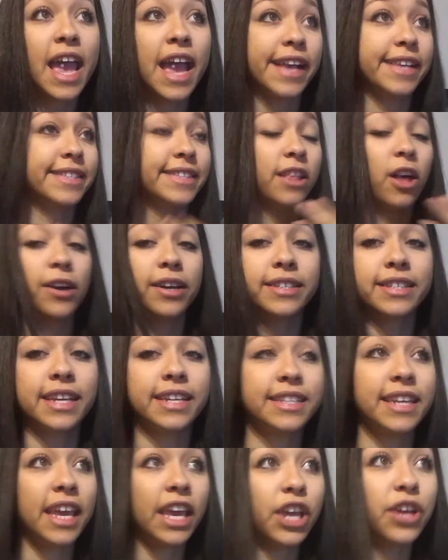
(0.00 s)
as long as
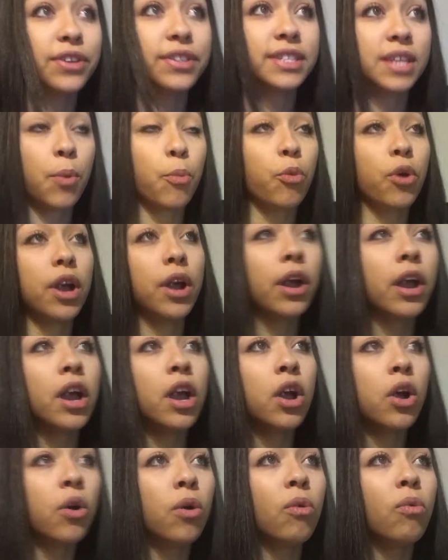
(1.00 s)
I take her somewhere
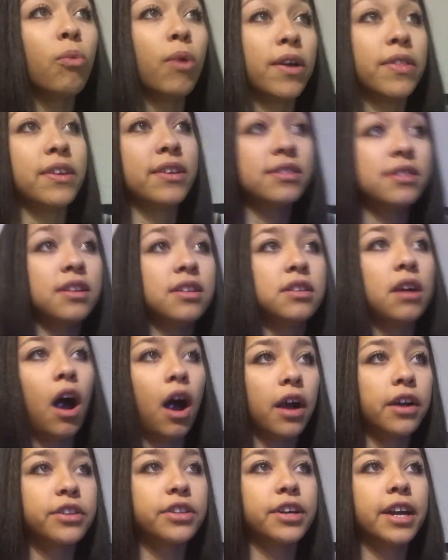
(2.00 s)
where there's a
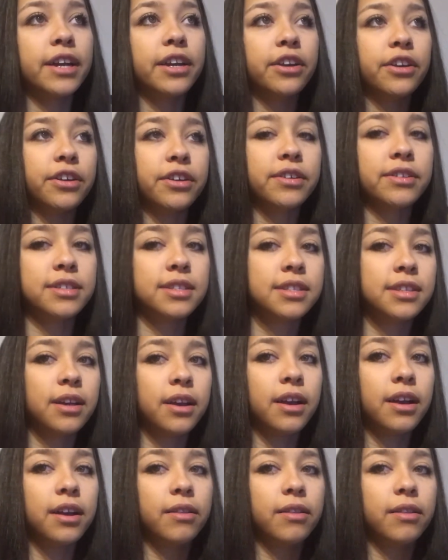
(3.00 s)
doctor and a nurse,